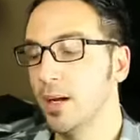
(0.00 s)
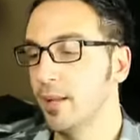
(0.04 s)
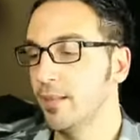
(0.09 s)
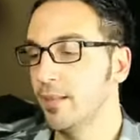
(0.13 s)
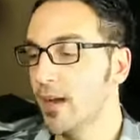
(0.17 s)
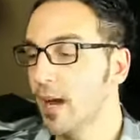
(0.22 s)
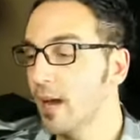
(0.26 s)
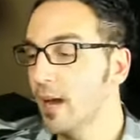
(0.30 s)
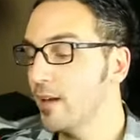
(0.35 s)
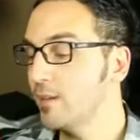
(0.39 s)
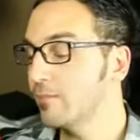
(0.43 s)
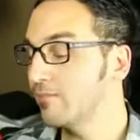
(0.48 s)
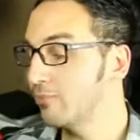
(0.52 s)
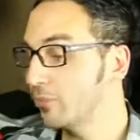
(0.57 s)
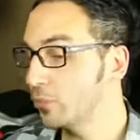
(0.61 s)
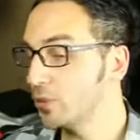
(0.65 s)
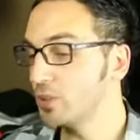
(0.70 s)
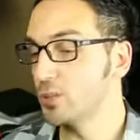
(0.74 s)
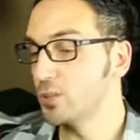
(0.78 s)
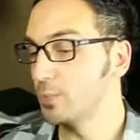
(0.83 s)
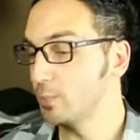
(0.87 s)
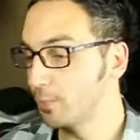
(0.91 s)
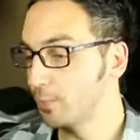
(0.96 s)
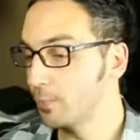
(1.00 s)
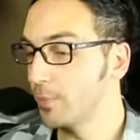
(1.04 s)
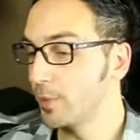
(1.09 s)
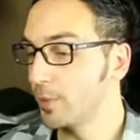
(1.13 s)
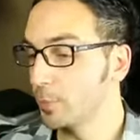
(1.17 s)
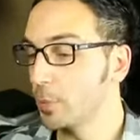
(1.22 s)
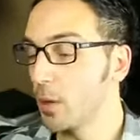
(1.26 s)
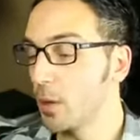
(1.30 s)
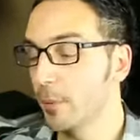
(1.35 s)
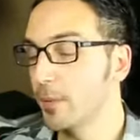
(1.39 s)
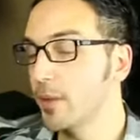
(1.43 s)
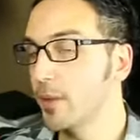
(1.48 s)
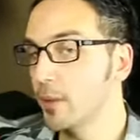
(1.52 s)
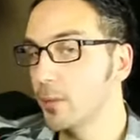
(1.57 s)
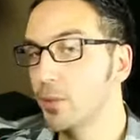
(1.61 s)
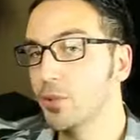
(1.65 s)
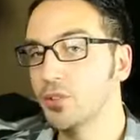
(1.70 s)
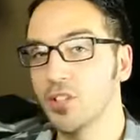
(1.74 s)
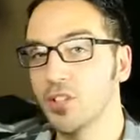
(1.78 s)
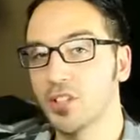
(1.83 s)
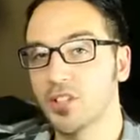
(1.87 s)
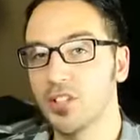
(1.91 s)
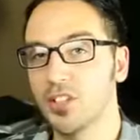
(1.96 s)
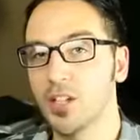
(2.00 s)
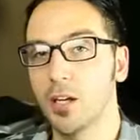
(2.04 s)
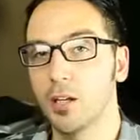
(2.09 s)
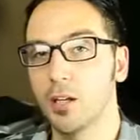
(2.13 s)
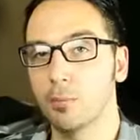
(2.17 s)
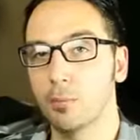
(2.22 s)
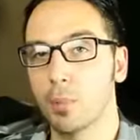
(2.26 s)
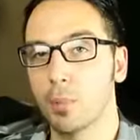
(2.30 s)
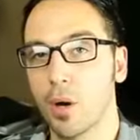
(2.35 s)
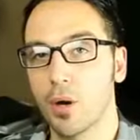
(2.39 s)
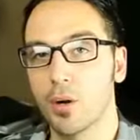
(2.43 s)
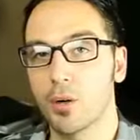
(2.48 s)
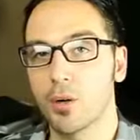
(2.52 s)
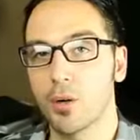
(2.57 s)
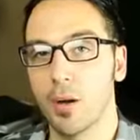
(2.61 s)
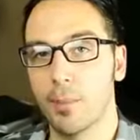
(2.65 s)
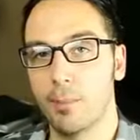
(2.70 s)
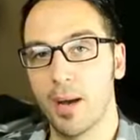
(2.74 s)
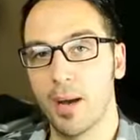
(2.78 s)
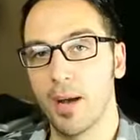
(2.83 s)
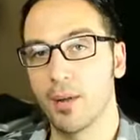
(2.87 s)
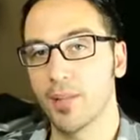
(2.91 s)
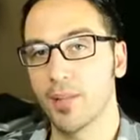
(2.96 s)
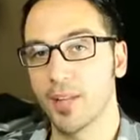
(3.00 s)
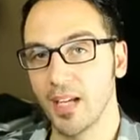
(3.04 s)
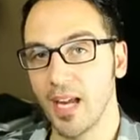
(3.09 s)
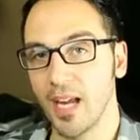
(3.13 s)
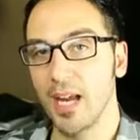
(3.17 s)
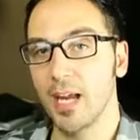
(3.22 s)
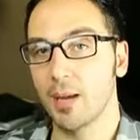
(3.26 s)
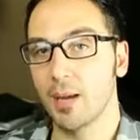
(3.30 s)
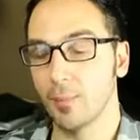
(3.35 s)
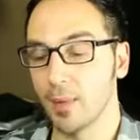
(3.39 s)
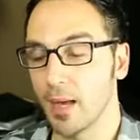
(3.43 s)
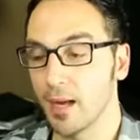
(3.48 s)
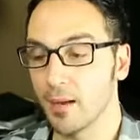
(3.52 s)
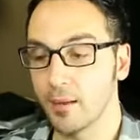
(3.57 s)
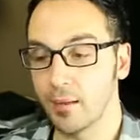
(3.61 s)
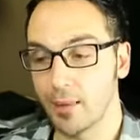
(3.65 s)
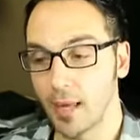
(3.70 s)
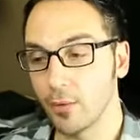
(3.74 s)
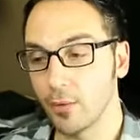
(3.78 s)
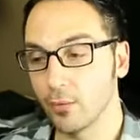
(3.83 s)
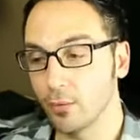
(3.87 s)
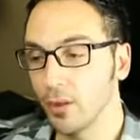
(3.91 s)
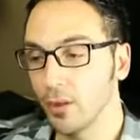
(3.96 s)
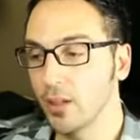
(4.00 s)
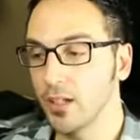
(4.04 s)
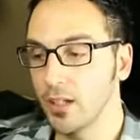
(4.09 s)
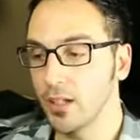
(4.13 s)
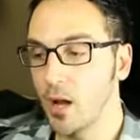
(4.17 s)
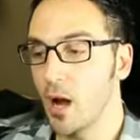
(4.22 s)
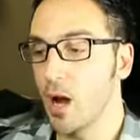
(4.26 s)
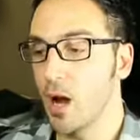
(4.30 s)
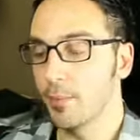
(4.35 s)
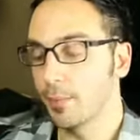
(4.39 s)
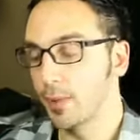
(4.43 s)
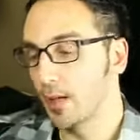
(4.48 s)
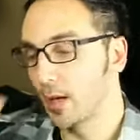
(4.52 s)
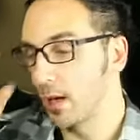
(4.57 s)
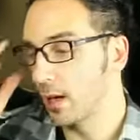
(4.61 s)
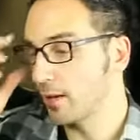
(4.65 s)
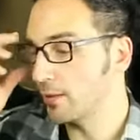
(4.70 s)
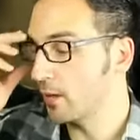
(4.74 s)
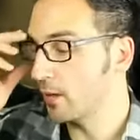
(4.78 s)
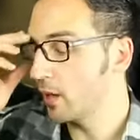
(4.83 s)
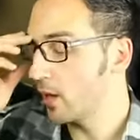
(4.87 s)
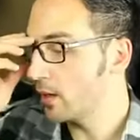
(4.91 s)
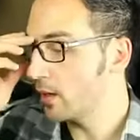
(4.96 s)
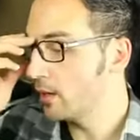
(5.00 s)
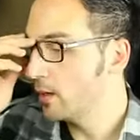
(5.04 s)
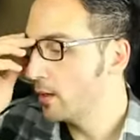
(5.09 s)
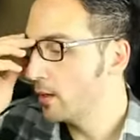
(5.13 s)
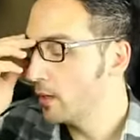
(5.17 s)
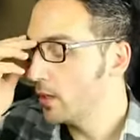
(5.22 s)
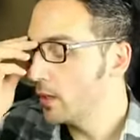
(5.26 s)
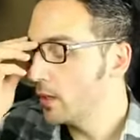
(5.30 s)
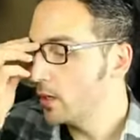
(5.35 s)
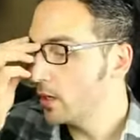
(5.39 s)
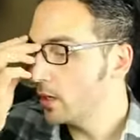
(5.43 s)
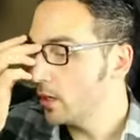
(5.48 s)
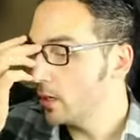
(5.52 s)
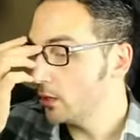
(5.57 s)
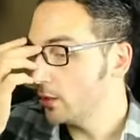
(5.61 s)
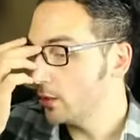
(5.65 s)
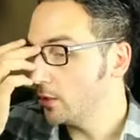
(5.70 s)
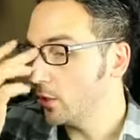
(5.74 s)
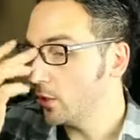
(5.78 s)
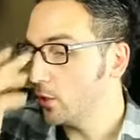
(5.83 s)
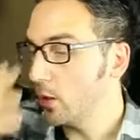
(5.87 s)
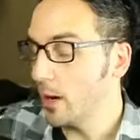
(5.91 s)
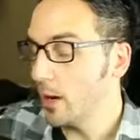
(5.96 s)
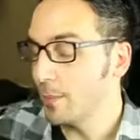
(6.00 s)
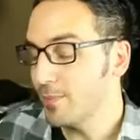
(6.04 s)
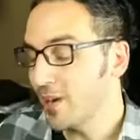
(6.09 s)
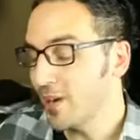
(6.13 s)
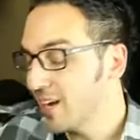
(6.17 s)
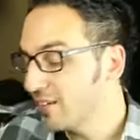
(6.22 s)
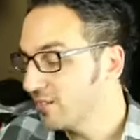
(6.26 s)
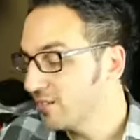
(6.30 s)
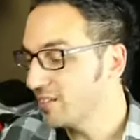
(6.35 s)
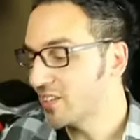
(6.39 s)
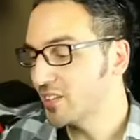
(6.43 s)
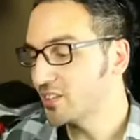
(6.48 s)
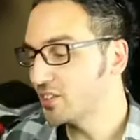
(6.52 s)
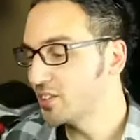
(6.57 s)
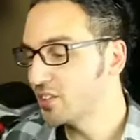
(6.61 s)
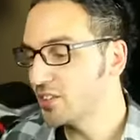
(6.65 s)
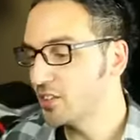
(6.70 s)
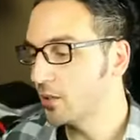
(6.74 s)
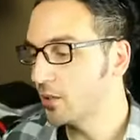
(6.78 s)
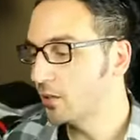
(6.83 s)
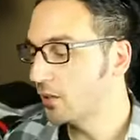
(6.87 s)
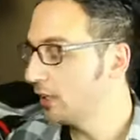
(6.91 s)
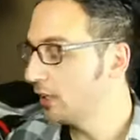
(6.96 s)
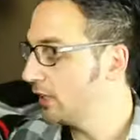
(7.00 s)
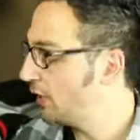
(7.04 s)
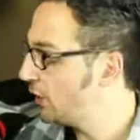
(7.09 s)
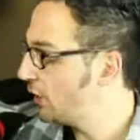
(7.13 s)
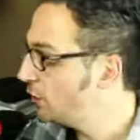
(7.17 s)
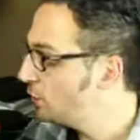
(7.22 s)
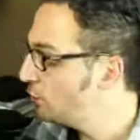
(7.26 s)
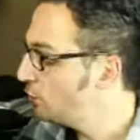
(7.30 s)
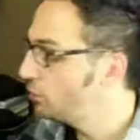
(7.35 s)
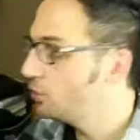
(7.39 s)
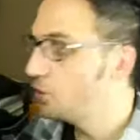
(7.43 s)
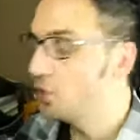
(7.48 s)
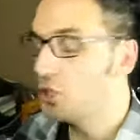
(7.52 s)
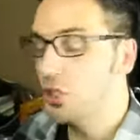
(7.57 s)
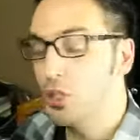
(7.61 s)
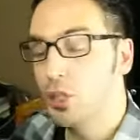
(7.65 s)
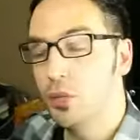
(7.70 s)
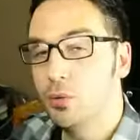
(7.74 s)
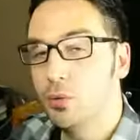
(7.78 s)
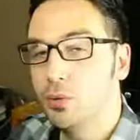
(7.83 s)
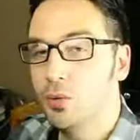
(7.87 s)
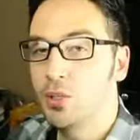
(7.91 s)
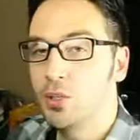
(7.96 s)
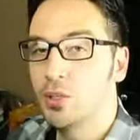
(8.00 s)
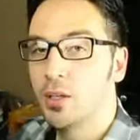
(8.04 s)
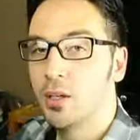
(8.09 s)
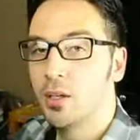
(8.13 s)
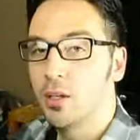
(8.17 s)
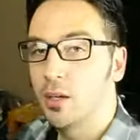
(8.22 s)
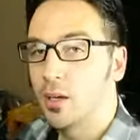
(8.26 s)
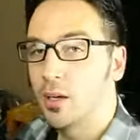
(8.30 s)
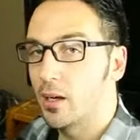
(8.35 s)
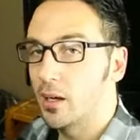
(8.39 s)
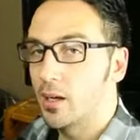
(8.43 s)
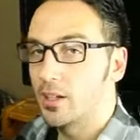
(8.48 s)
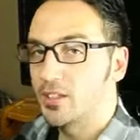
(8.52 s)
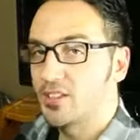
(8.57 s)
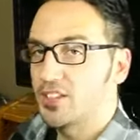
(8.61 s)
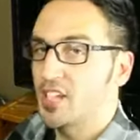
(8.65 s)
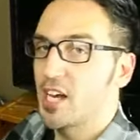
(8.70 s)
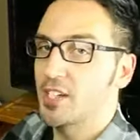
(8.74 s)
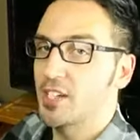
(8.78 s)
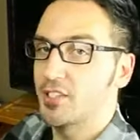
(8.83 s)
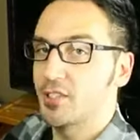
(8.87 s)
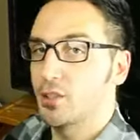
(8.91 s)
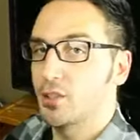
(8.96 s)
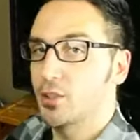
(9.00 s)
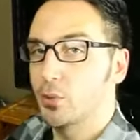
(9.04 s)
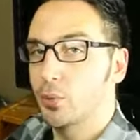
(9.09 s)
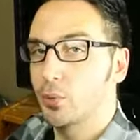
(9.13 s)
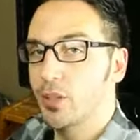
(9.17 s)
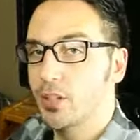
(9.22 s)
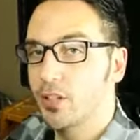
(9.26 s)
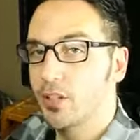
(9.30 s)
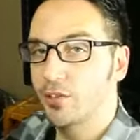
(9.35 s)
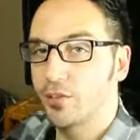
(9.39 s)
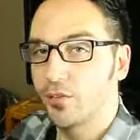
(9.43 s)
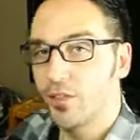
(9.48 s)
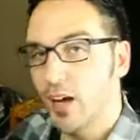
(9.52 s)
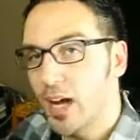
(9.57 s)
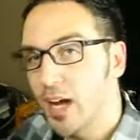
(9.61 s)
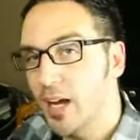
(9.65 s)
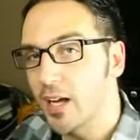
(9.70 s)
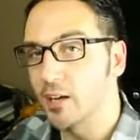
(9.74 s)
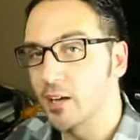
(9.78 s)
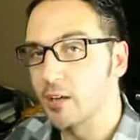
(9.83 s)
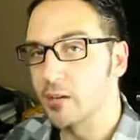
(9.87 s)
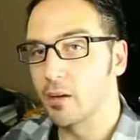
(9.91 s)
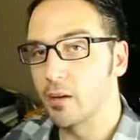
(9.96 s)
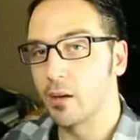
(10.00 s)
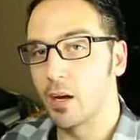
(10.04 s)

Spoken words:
And that was probably the most exciting part about the game. That really got me. I thought, you know, I'm not necessarily a huge Assassin's Creed fan.